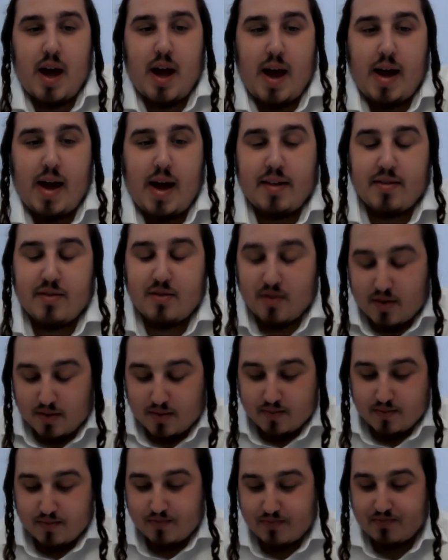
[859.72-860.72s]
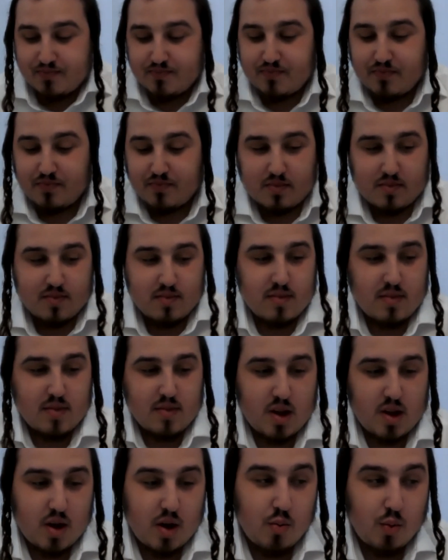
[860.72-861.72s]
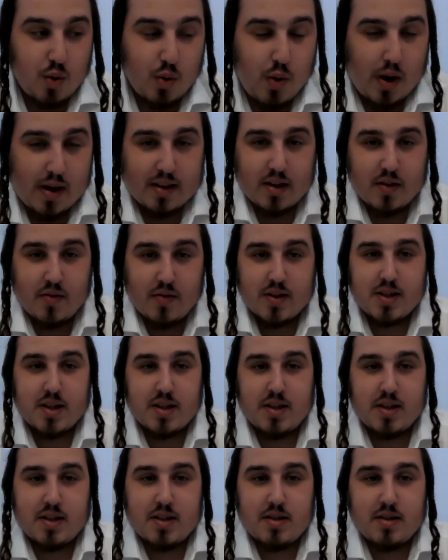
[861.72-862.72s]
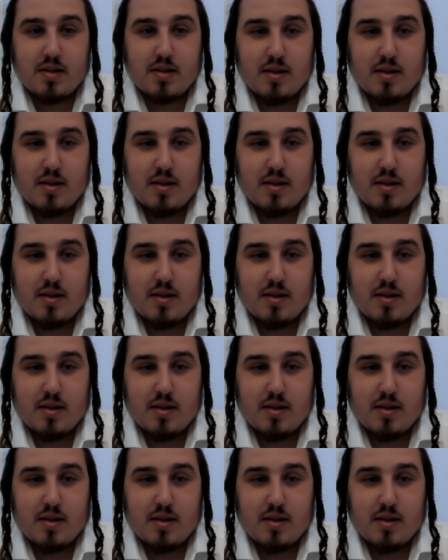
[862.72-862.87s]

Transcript: And we went to visit this